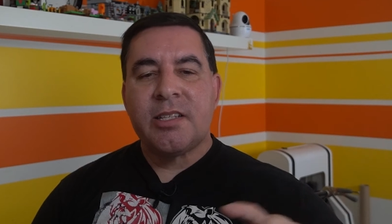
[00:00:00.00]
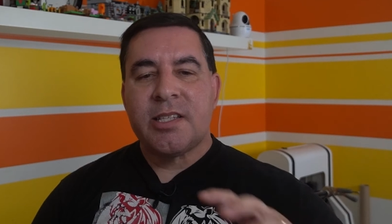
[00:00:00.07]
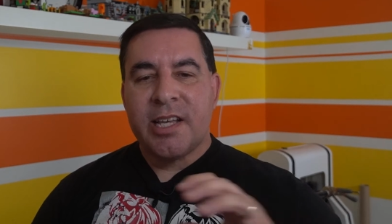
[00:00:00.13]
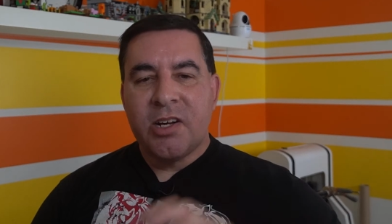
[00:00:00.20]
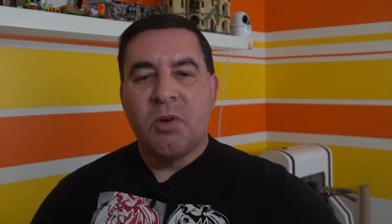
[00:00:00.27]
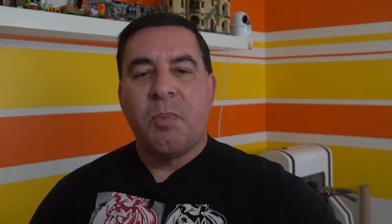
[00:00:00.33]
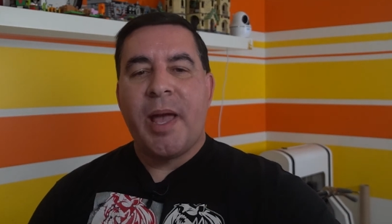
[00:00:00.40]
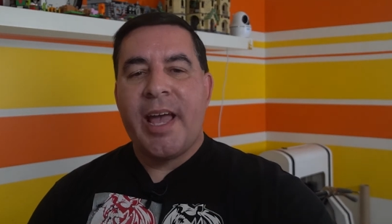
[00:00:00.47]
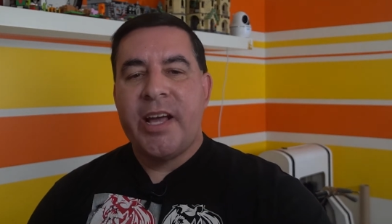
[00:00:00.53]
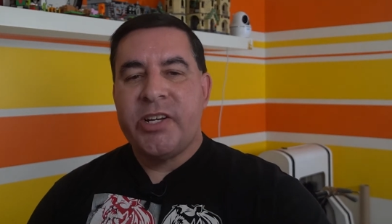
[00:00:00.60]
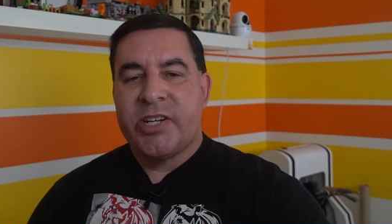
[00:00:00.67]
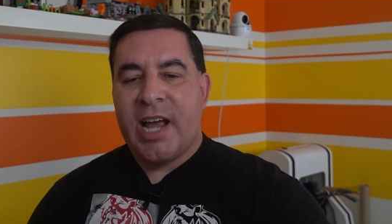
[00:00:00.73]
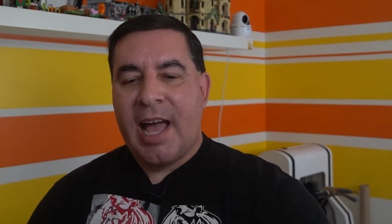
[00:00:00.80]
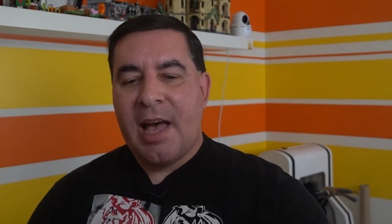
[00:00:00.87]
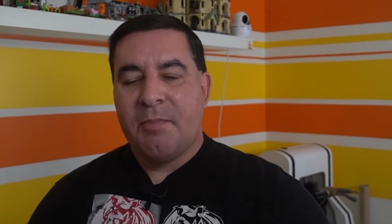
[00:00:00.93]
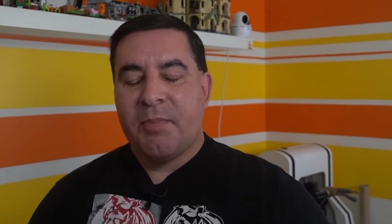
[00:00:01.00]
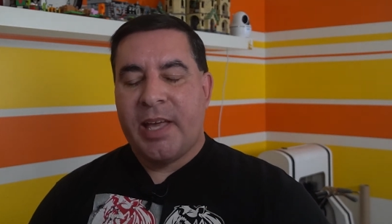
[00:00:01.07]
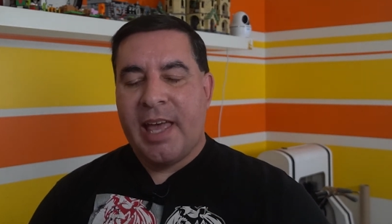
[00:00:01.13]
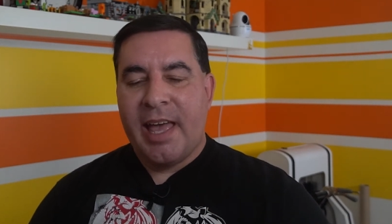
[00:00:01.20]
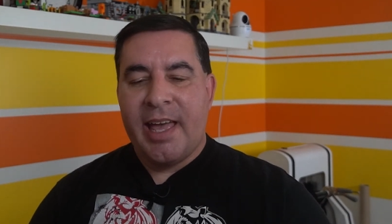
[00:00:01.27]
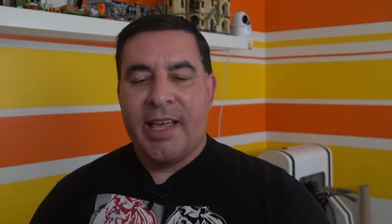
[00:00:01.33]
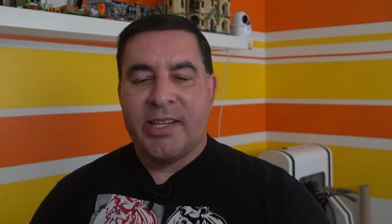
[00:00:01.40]
the single page app
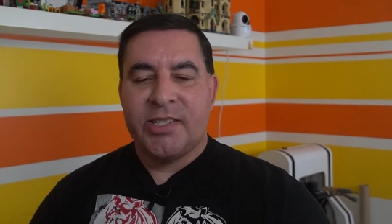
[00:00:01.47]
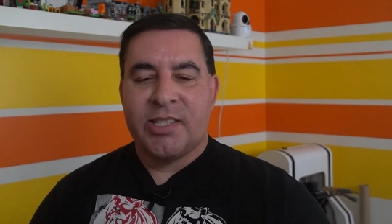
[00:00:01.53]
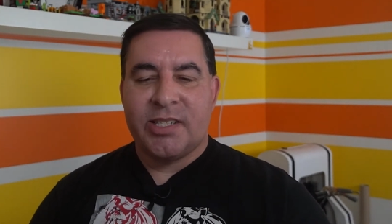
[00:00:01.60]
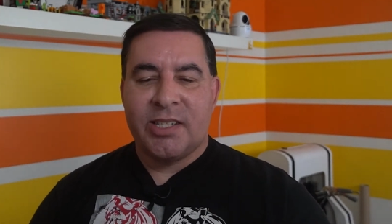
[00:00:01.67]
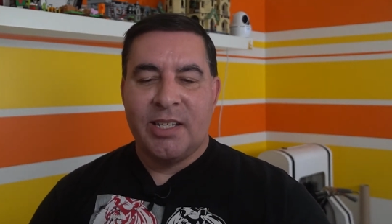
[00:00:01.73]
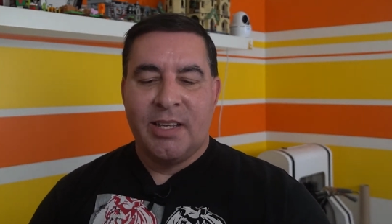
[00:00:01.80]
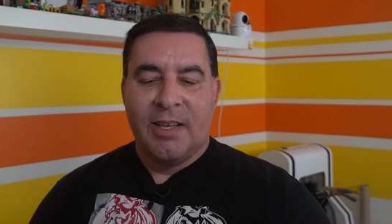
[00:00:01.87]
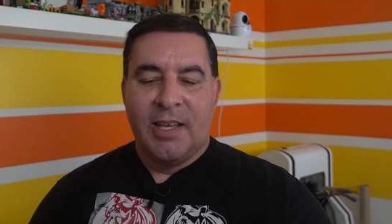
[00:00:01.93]
case,